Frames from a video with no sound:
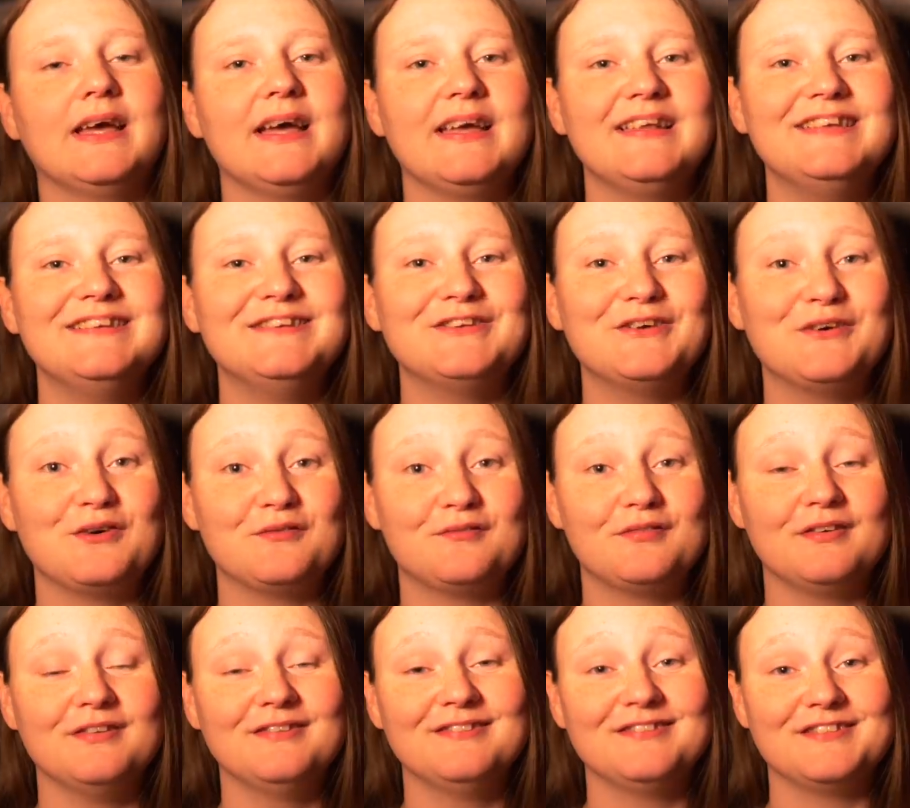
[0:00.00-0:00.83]
I
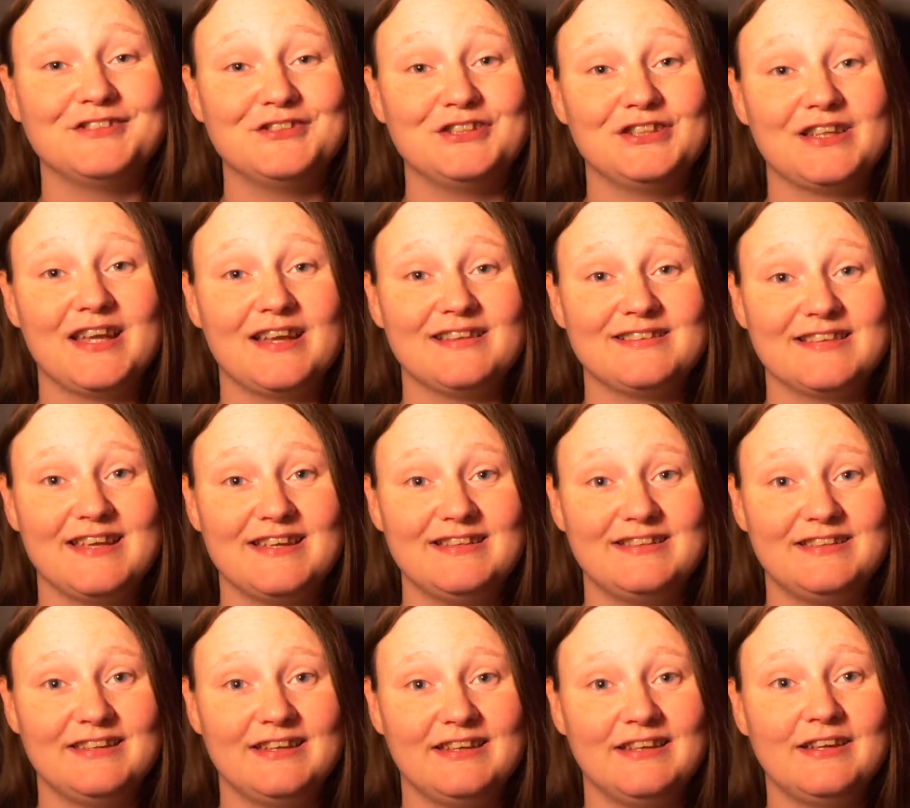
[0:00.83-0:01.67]
love the
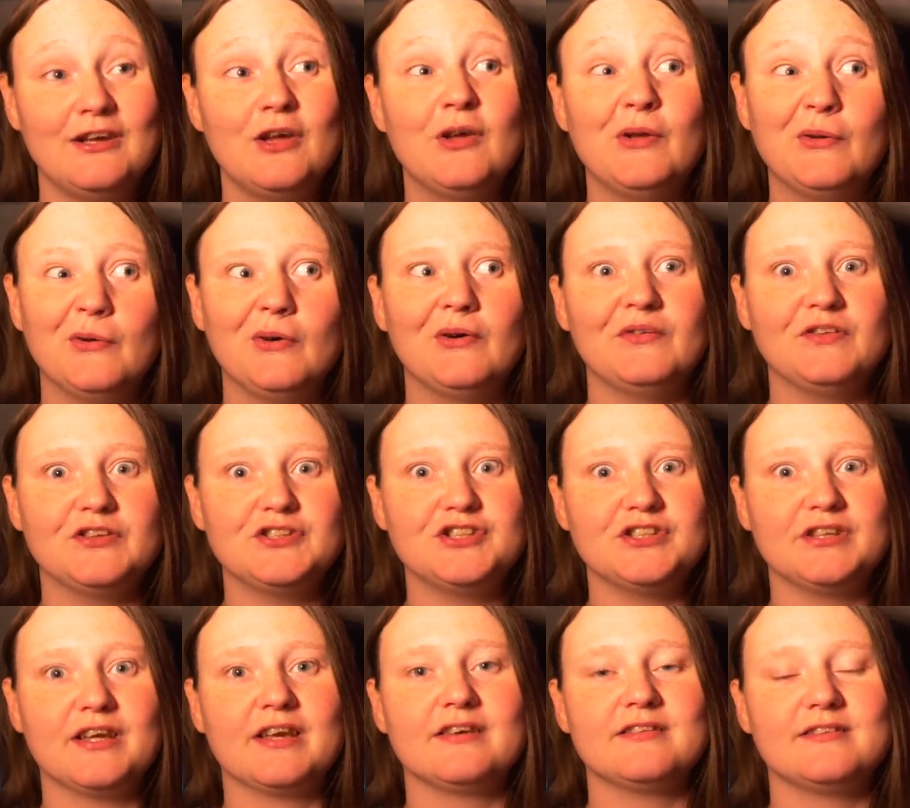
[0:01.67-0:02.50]
GX80 or the
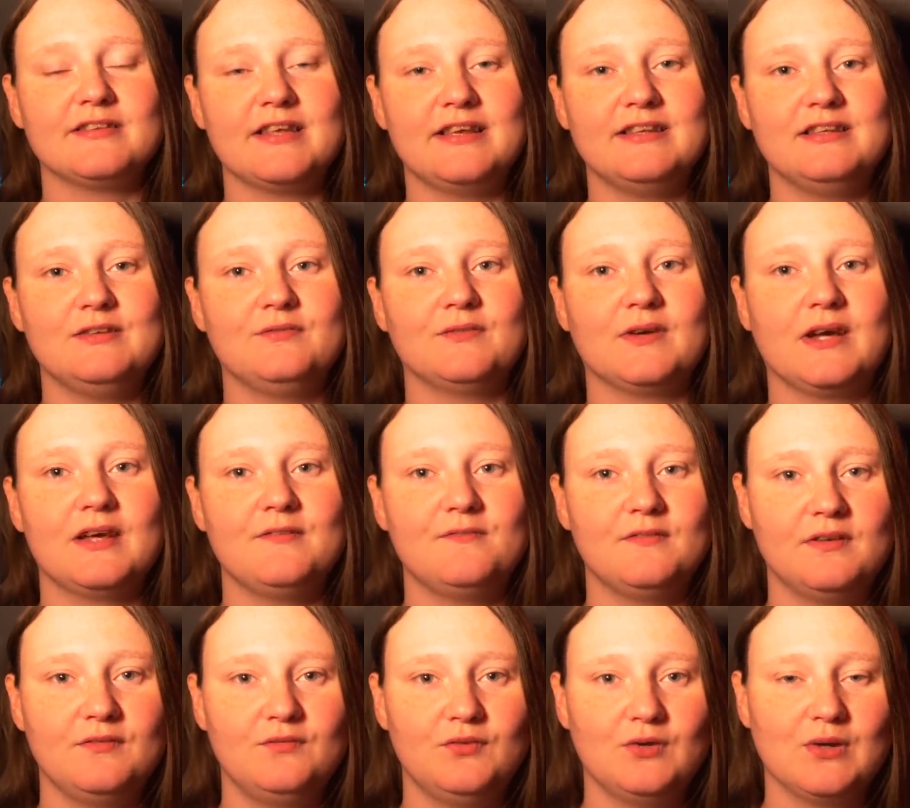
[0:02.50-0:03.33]

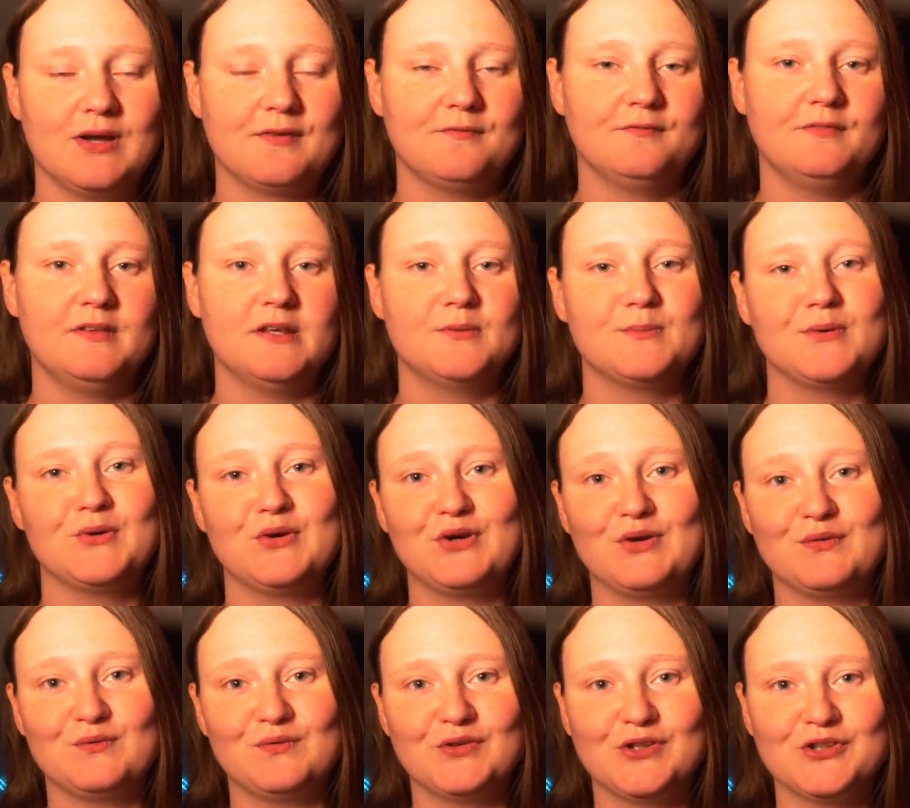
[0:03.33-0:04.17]
GX85 if you have the
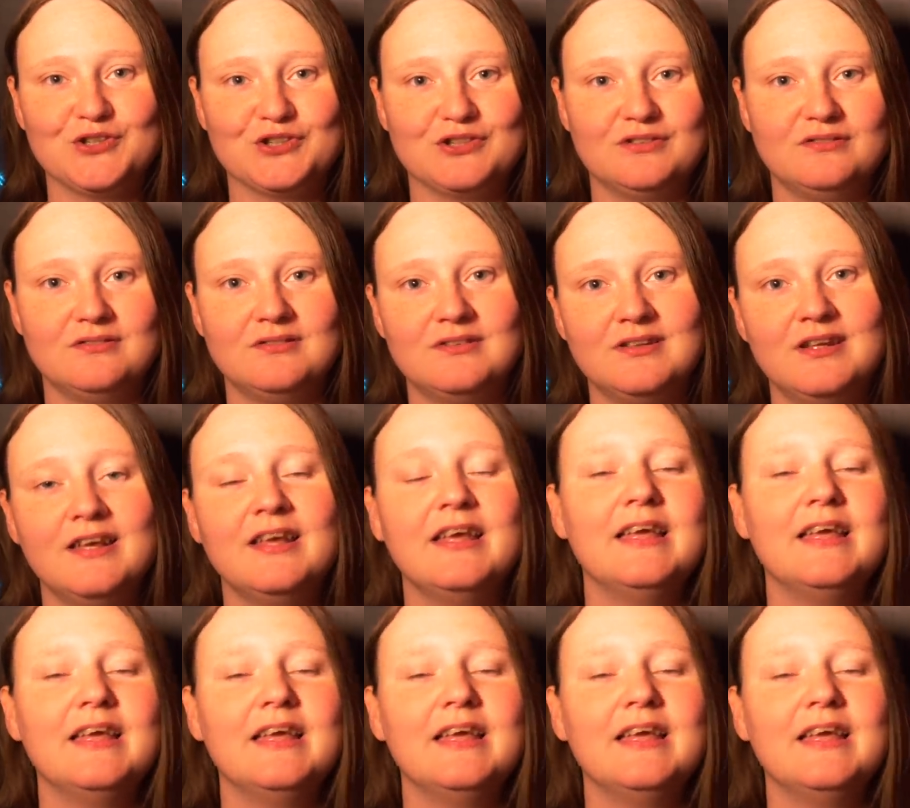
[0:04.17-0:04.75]
American version.